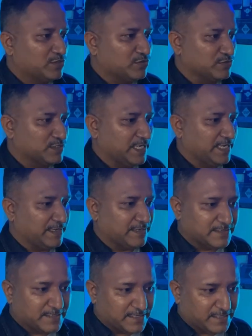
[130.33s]
to say
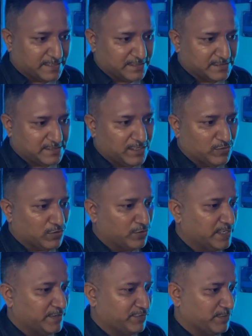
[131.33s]
it is
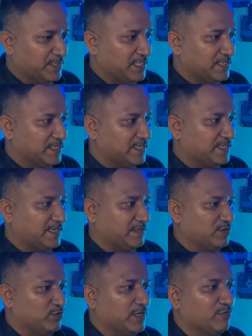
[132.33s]
downloaded from internet and
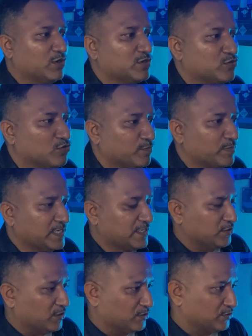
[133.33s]
do I want to open it
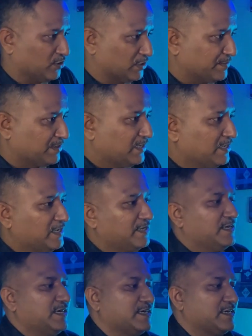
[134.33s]
or not.
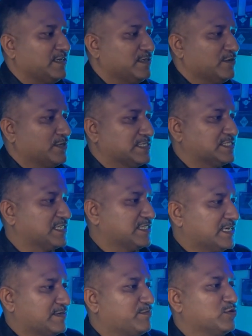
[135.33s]
And here you can see
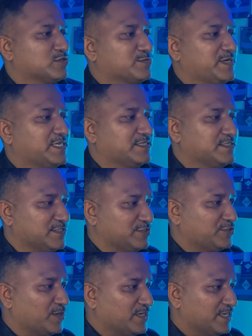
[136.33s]
that Postman is
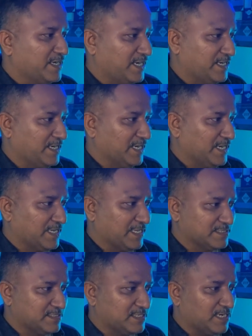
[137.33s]
installed and I
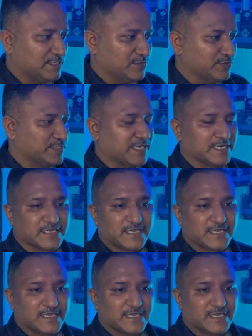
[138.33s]
can start using it.